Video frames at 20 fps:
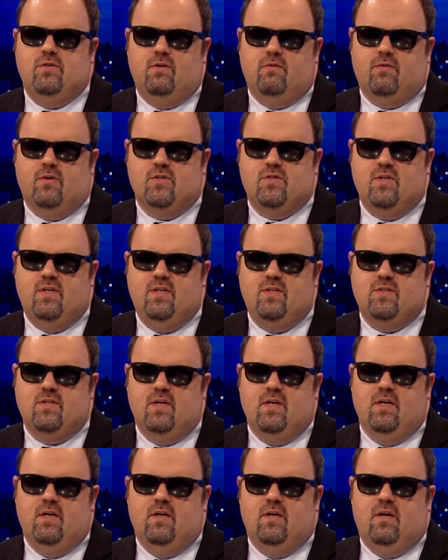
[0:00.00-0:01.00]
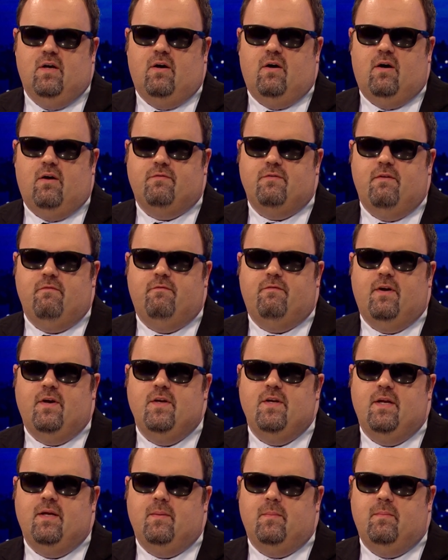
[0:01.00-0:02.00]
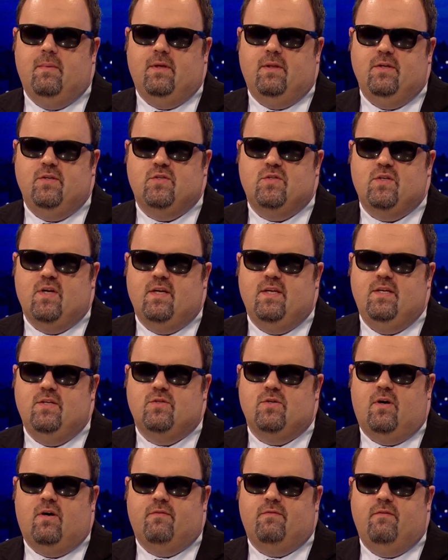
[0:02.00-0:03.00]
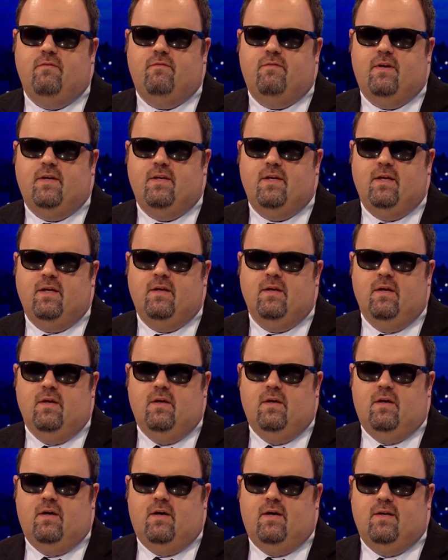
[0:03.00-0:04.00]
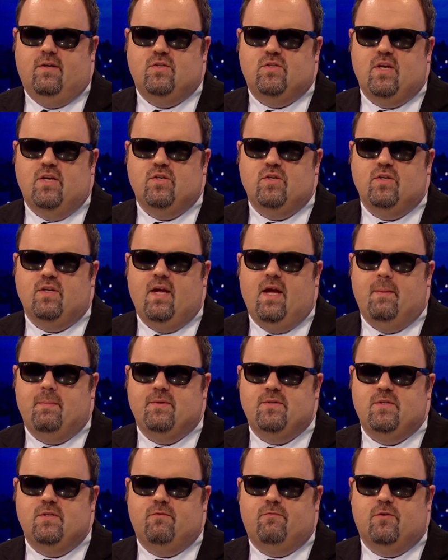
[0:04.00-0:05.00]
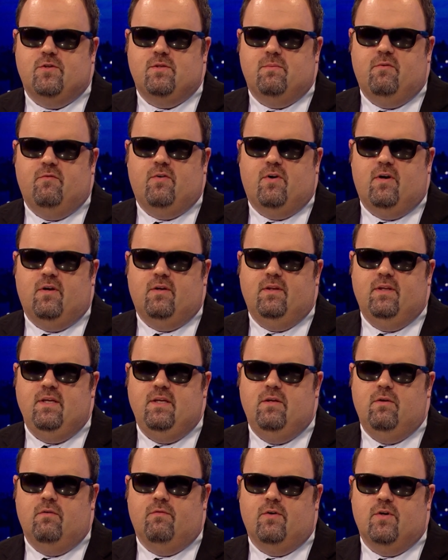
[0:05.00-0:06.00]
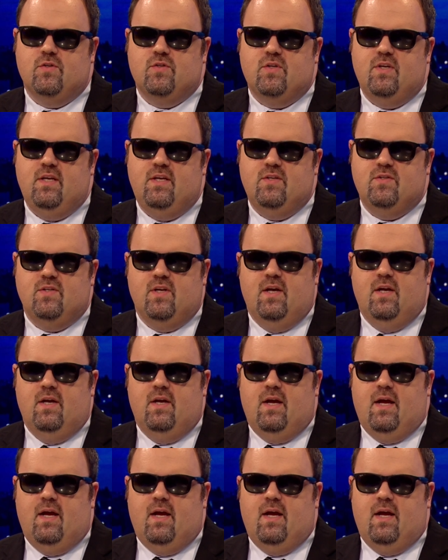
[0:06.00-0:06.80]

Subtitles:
universities, often funding Middle East studies, often funding extension campuses for some of our elite universities.